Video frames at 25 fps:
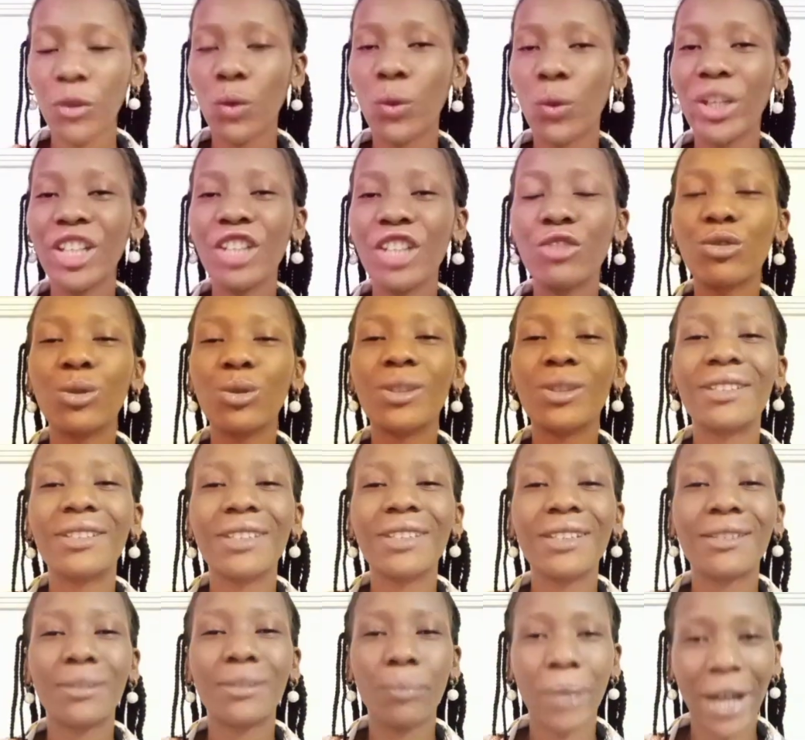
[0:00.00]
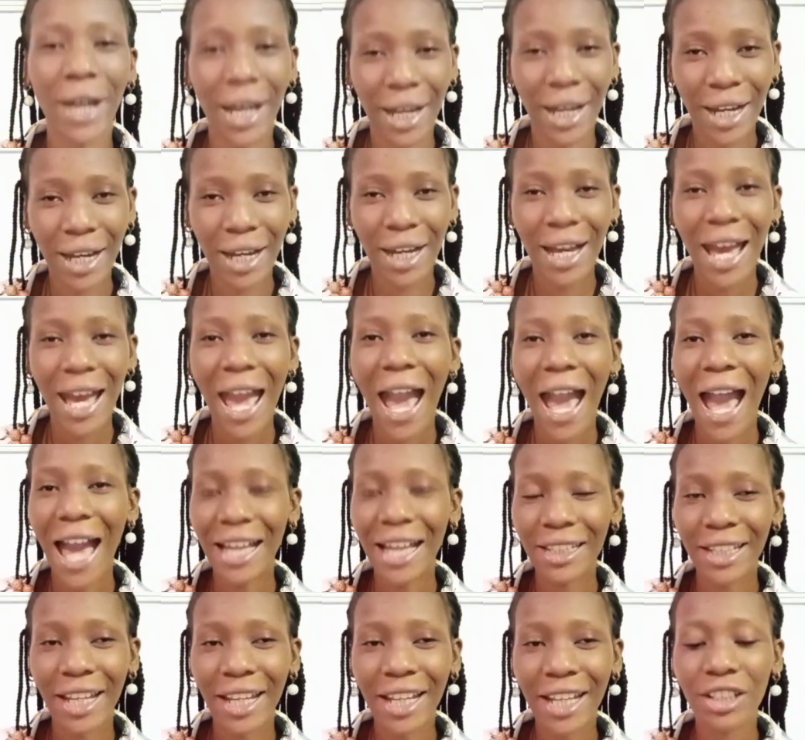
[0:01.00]
we need to sit back
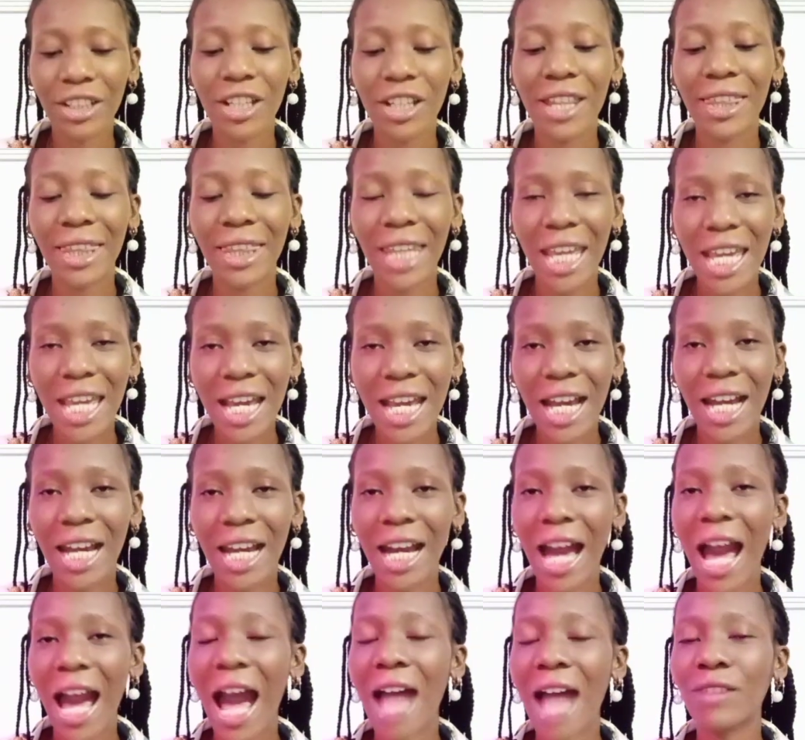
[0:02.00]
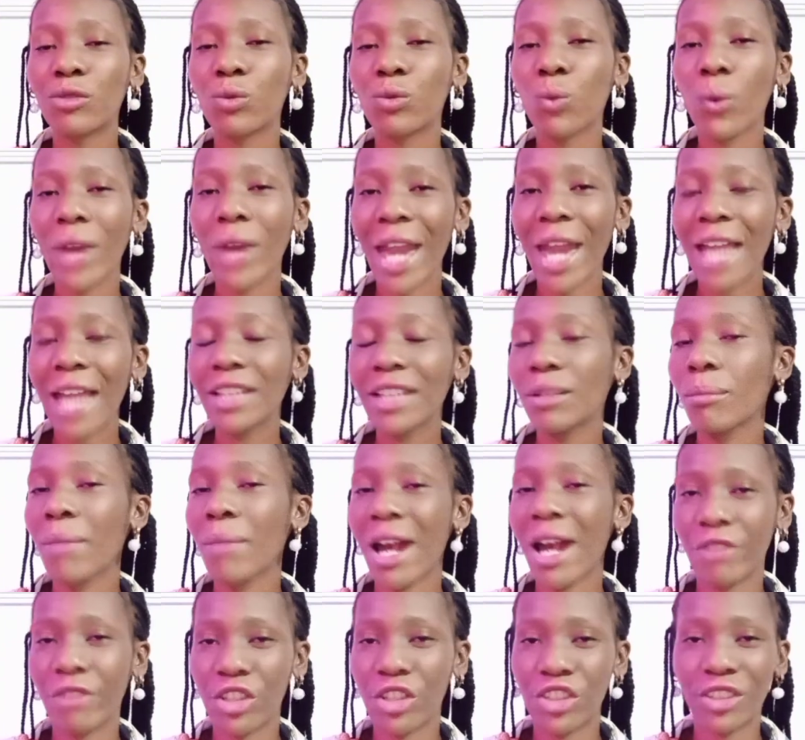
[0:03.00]
and then think at where the
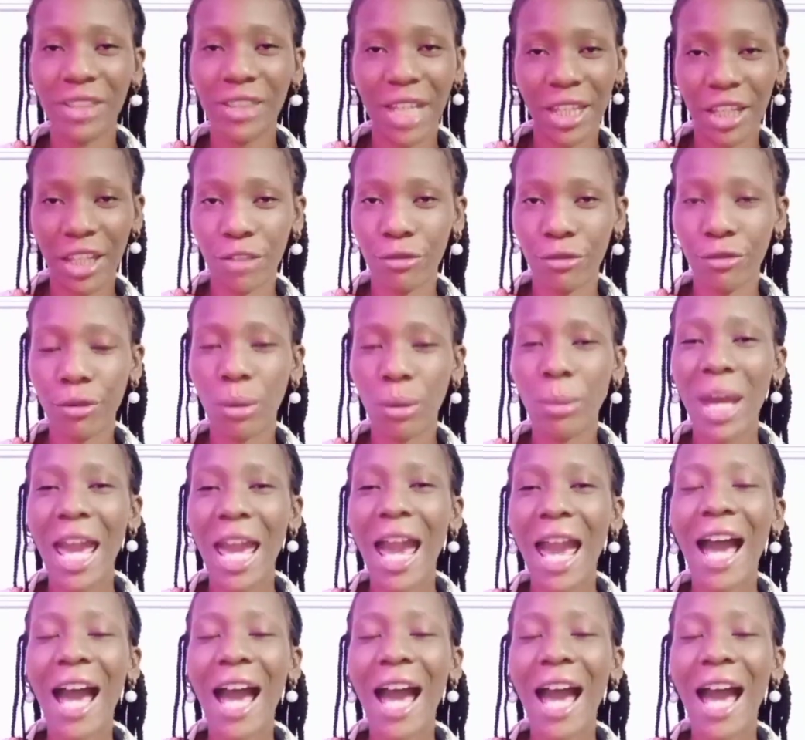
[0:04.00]
marriage started from,